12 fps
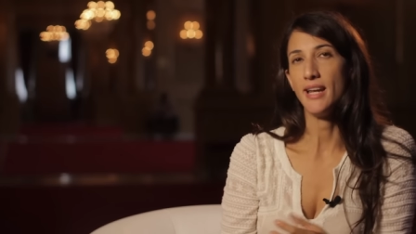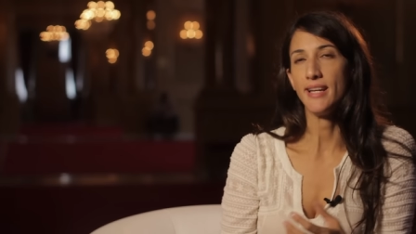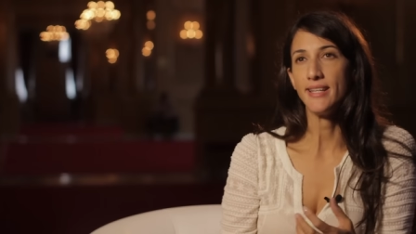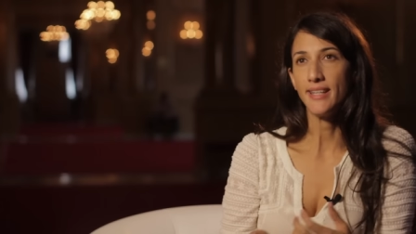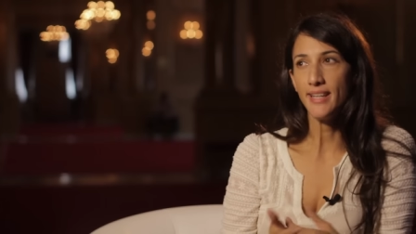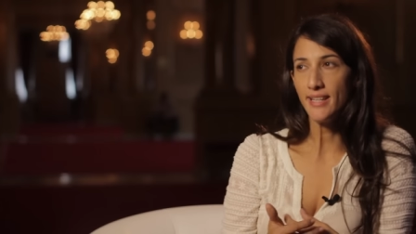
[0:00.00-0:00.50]

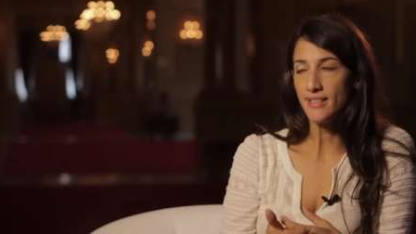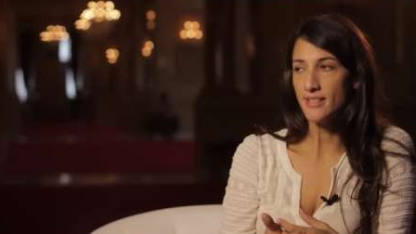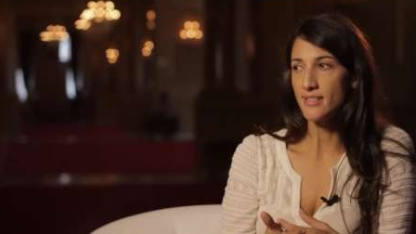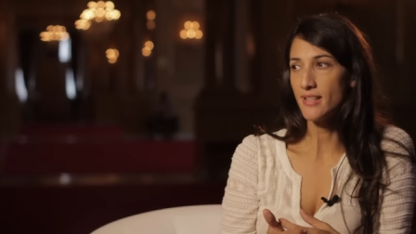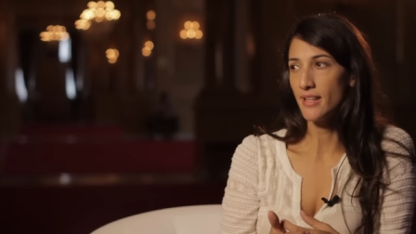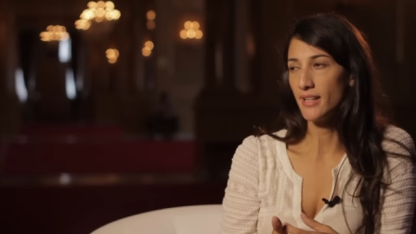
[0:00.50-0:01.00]
And I
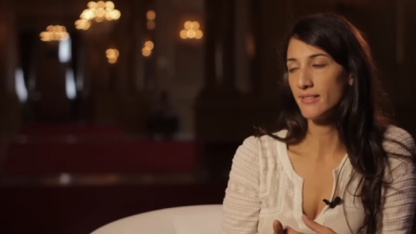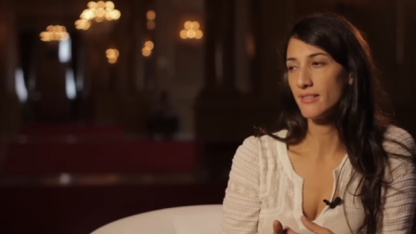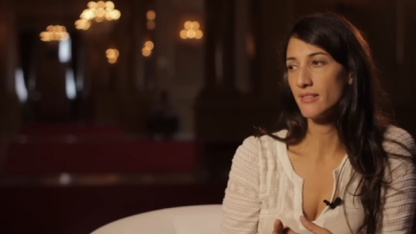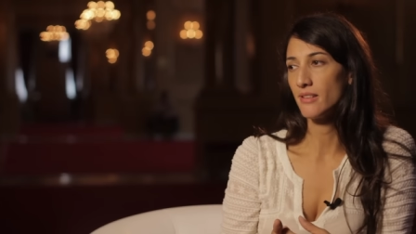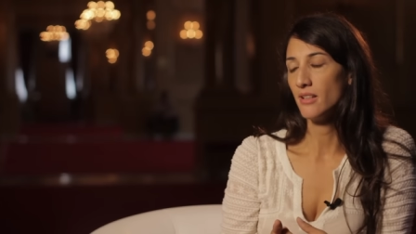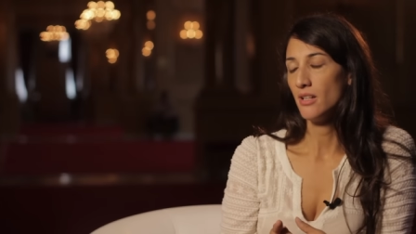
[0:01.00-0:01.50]
guess
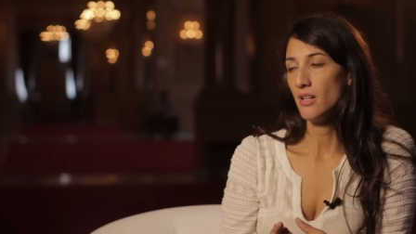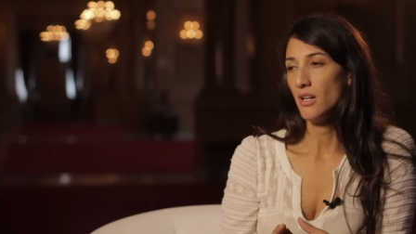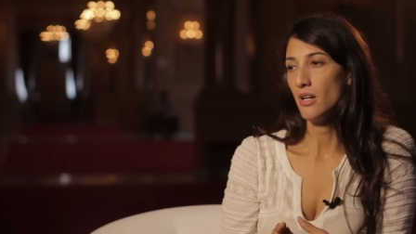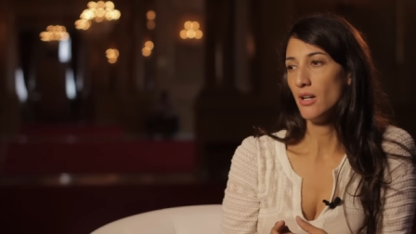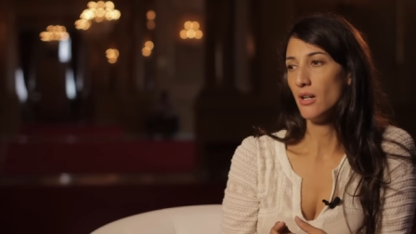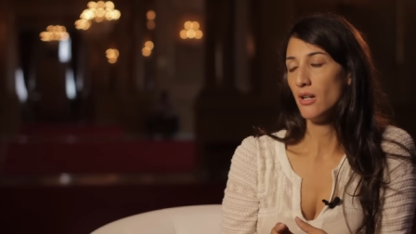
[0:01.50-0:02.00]
that
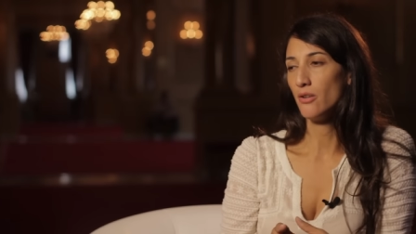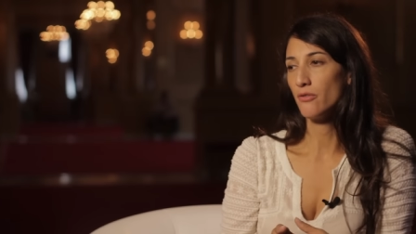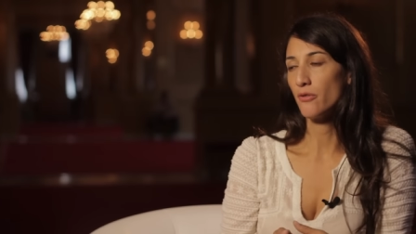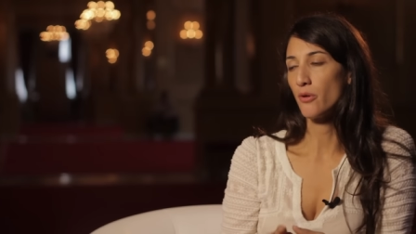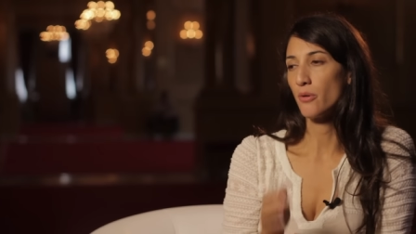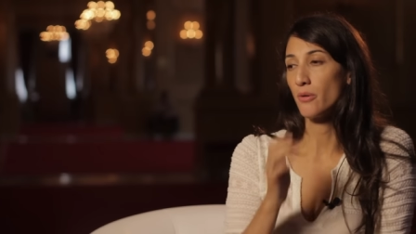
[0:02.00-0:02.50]
uh,
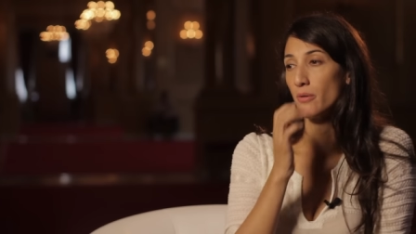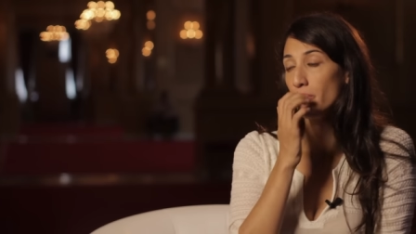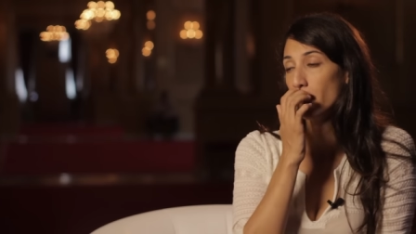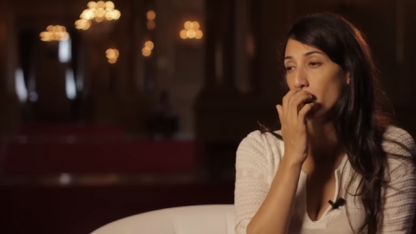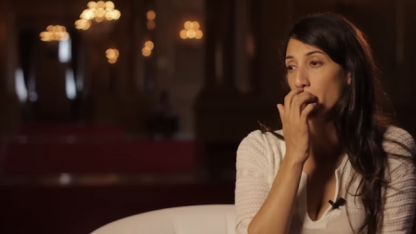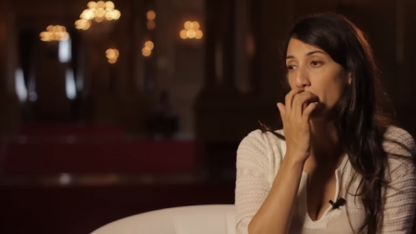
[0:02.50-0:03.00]

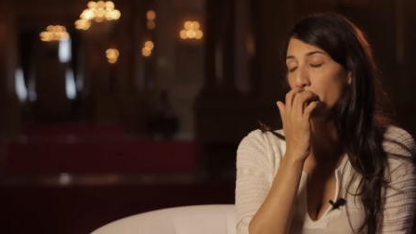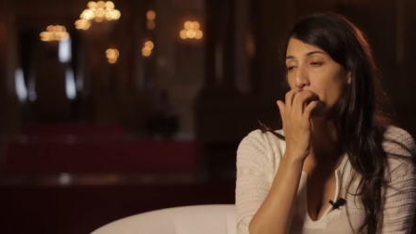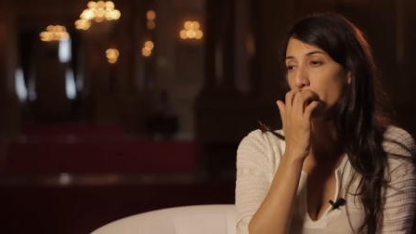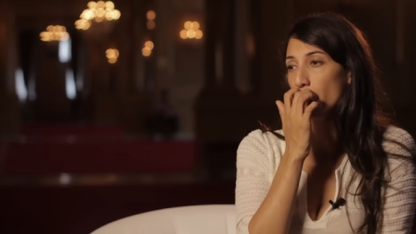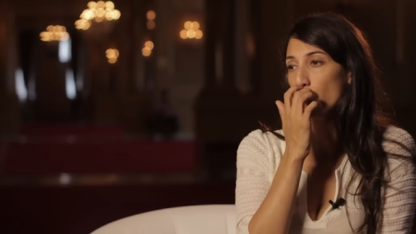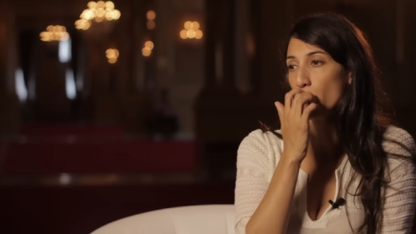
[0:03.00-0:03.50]
for, for
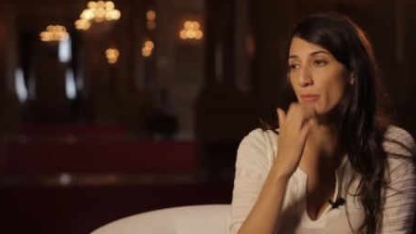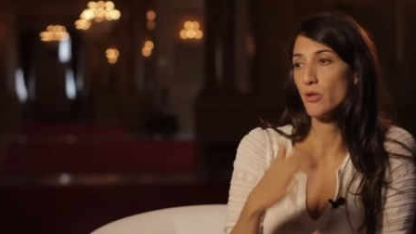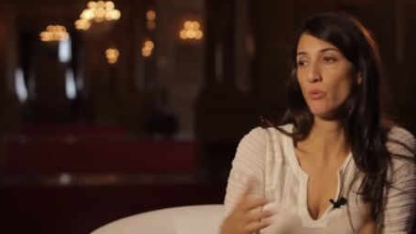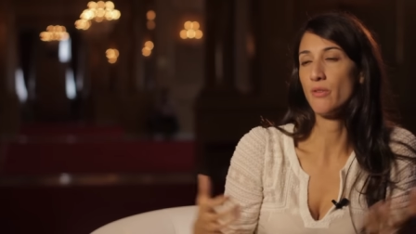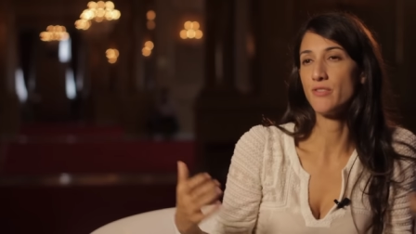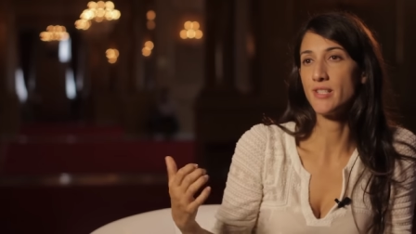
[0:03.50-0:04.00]
for
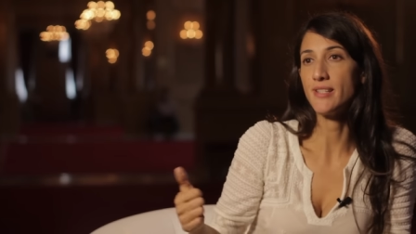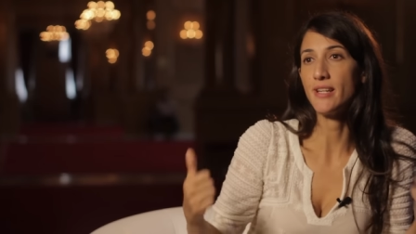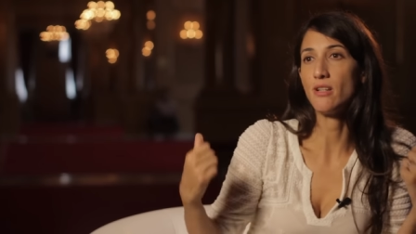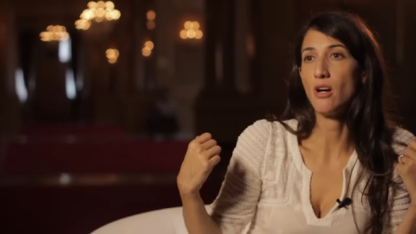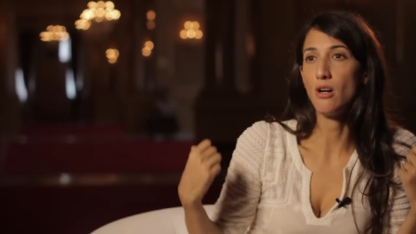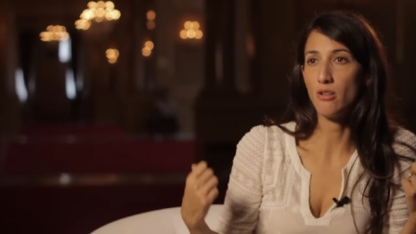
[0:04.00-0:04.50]
women who have
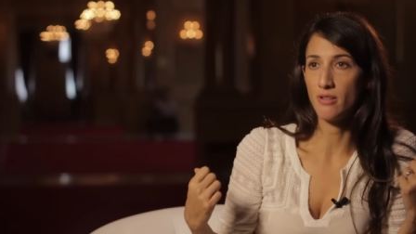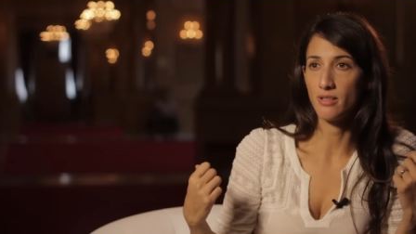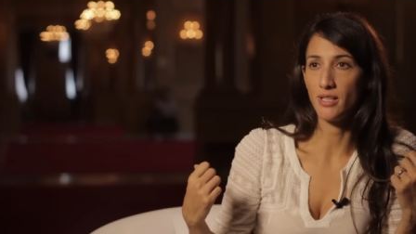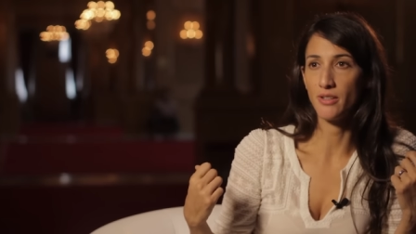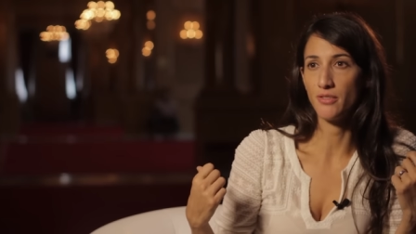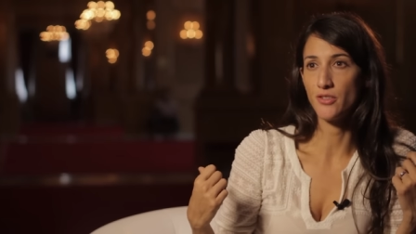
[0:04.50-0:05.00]
stayed all
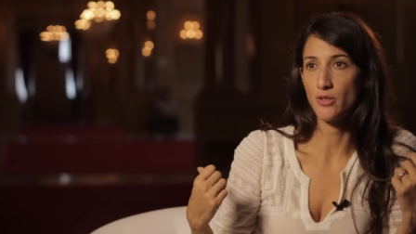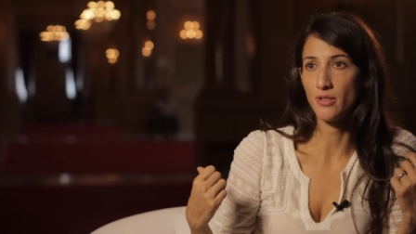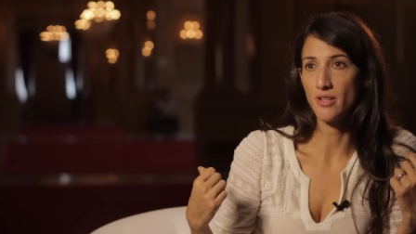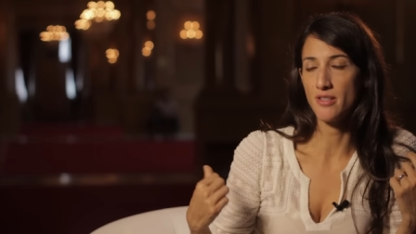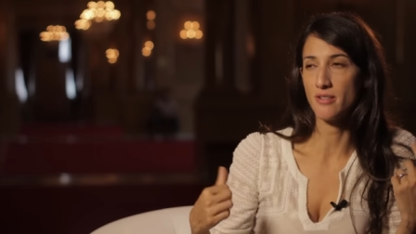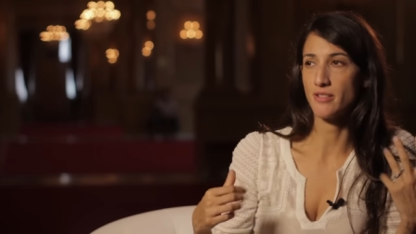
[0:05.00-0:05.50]
their life in
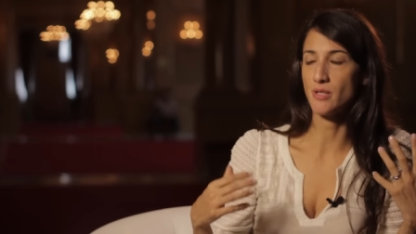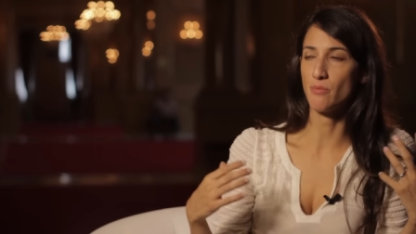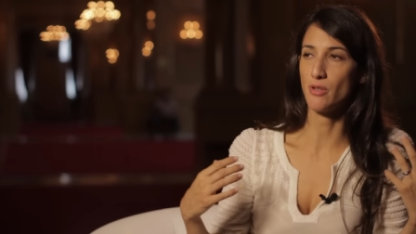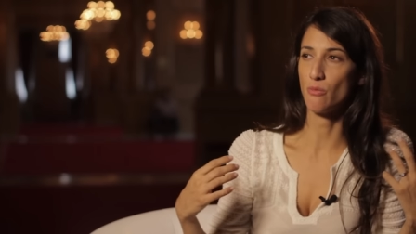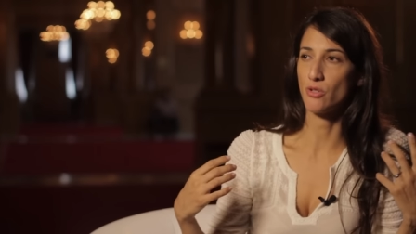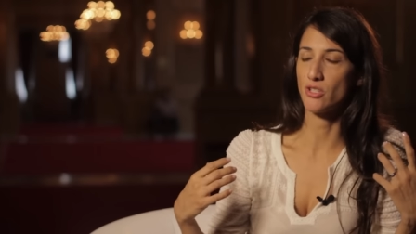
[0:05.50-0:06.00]
Turkey, there's
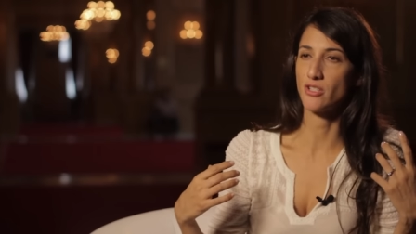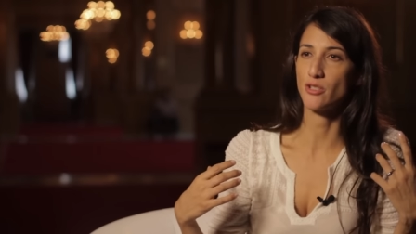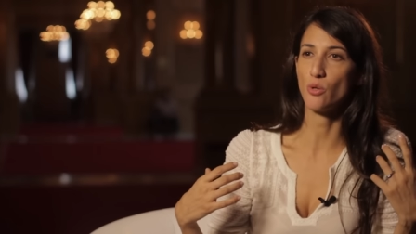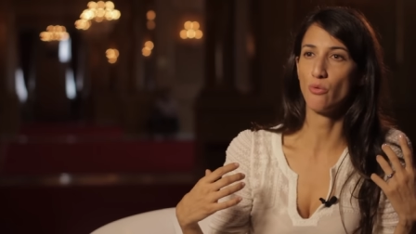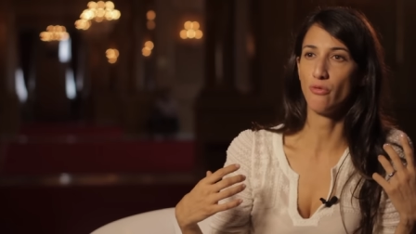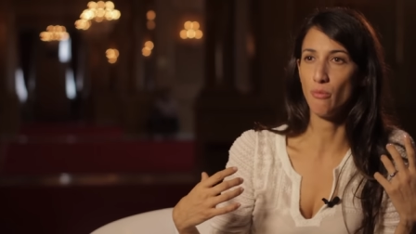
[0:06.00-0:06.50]
something which is
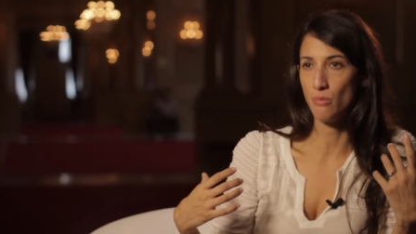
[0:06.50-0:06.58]
so